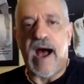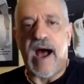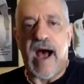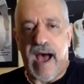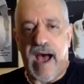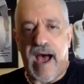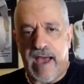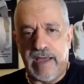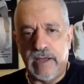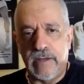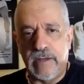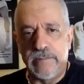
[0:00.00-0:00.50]
a
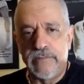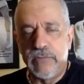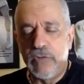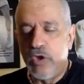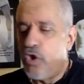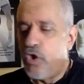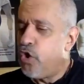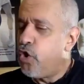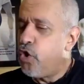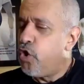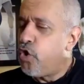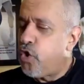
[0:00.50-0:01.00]

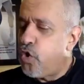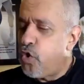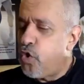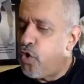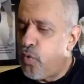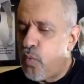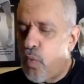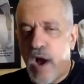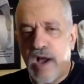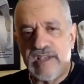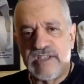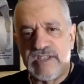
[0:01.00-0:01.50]
guy
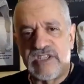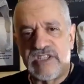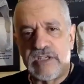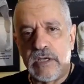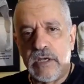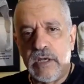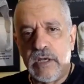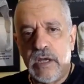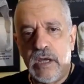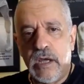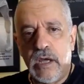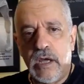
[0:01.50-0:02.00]
who
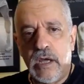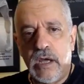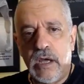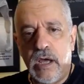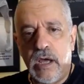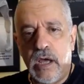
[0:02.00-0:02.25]
was